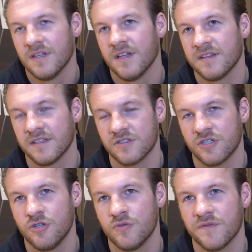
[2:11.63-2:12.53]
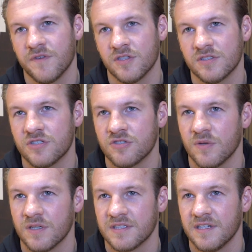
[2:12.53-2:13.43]
I think it's a huge advantage to
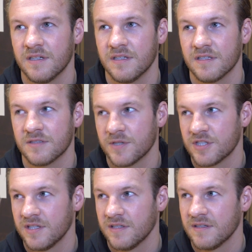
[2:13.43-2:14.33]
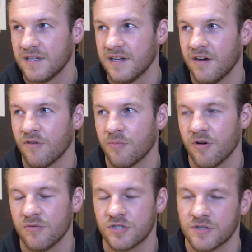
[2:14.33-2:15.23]
us, in, especially in, in our
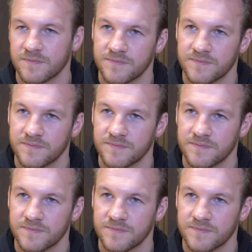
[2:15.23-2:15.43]
approach.